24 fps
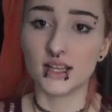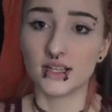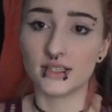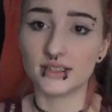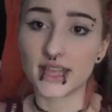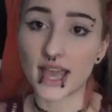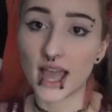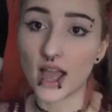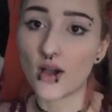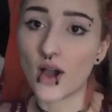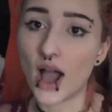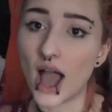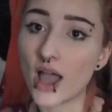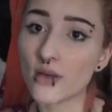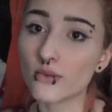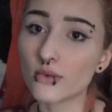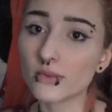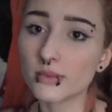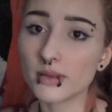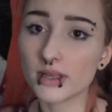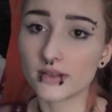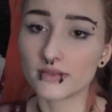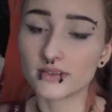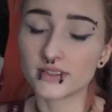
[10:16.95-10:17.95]
Now, I will
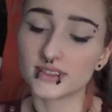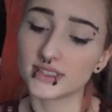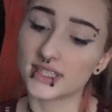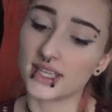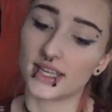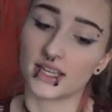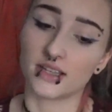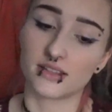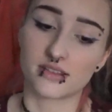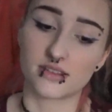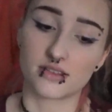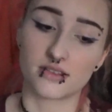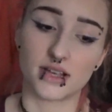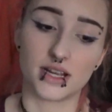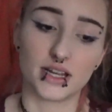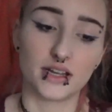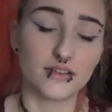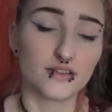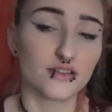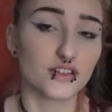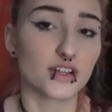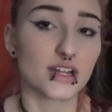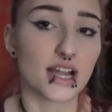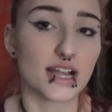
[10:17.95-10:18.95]
be able to answer any
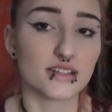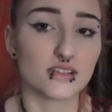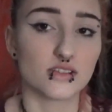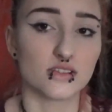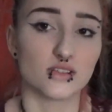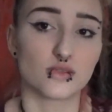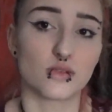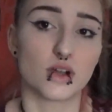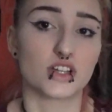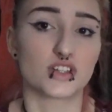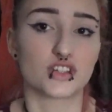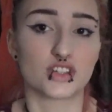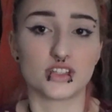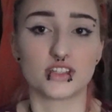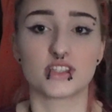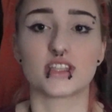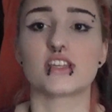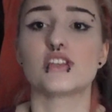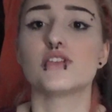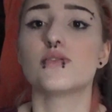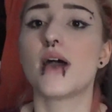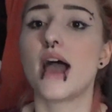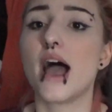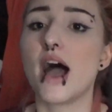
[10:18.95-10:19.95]
of your guys' questions that
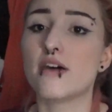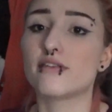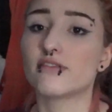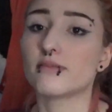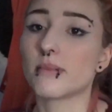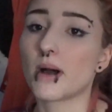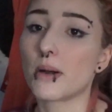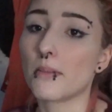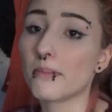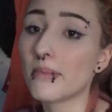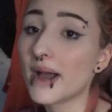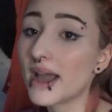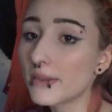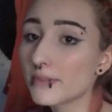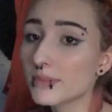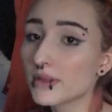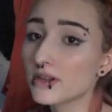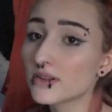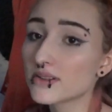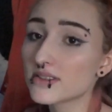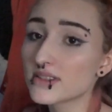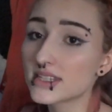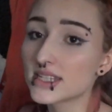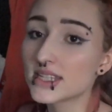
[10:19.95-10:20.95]
you have about my
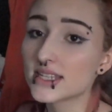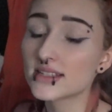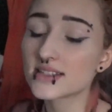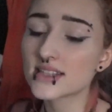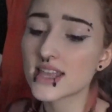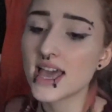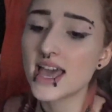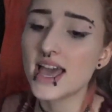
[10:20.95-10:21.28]
piercings,